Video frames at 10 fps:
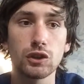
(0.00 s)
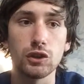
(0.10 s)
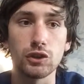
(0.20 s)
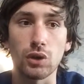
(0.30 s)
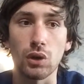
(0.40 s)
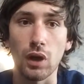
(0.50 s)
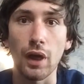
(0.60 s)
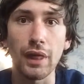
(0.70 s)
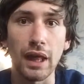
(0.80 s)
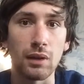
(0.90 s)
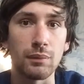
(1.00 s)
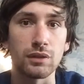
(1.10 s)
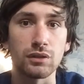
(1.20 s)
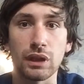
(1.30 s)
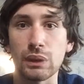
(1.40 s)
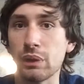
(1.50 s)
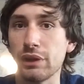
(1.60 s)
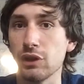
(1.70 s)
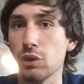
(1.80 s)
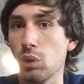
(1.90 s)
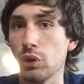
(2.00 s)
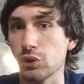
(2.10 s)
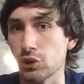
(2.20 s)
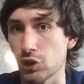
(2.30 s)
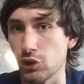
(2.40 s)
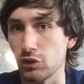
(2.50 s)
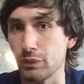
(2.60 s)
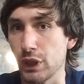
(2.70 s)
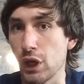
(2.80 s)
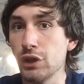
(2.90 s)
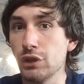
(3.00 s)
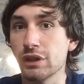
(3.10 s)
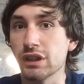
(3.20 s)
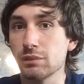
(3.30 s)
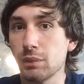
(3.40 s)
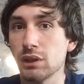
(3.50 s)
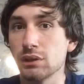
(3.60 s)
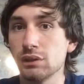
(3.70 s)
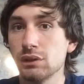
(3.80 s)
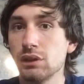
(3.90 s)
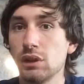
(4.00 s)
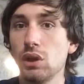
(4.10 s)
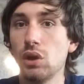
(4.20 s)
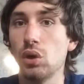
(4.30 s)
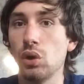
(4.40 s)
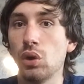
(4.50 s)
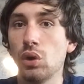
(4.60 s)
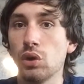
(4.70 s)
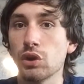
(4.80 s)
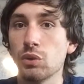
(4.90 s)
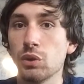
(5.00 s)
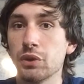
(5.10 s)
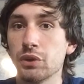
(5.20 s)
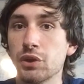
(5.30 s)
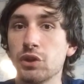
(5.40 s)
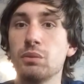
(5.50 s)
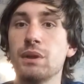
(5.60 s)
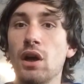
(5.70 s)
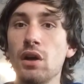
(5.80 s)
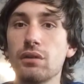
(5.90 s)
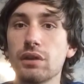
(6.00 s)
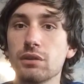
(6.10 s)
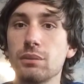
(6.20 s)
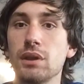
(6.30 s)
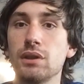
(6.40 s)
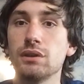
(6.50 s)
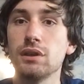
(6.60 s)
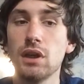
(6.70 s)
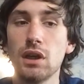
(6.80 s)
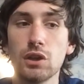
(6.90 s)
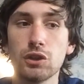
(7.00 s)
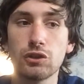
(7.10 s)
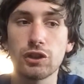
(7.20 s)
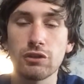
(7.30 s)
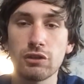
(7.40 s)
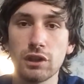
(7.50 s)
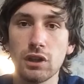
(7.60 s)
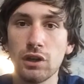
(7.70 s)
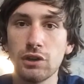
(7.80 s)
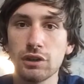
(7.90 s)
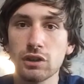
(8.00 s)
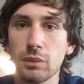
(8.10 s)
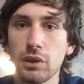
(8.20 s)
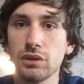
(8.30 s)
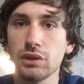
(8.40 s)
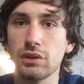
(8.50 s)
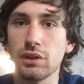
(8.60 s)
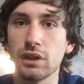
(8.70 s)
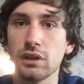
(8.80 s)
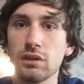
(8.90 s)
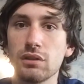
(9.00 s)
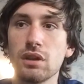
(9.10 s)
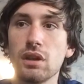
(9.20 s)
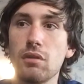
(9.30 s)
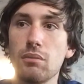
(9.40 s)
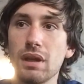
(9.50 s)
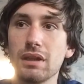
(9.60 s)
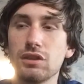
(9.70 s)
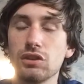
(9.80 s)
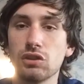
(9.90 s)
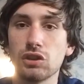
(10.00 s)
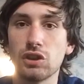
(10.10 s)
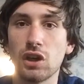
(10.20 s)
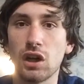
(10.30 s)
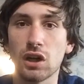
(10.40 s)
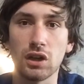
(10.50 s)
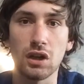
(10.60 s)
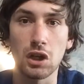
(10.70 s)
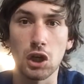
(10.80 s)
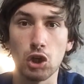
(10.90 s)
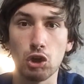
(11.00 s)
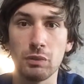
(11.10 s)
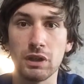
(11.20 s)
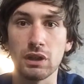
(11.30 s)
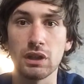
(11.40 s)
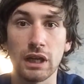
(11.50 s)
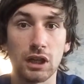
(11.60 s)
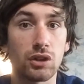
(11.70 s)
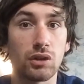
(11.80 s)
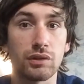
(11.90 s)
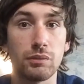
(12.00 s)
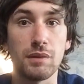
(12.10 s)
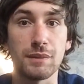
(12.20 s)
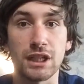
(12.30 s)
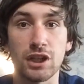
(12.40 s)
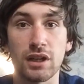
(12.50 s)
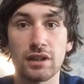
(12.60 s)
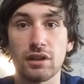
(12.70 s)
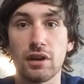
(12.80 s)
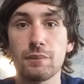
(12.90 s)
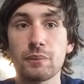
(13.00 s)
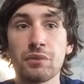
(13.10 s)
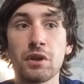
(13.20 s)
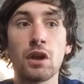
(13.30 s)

control other elements, like whether you want your shot to be underexposed or you want your shot to be overexposed. Generally, underexposing things makes things look darker and gloomier and can often mimic nighttime.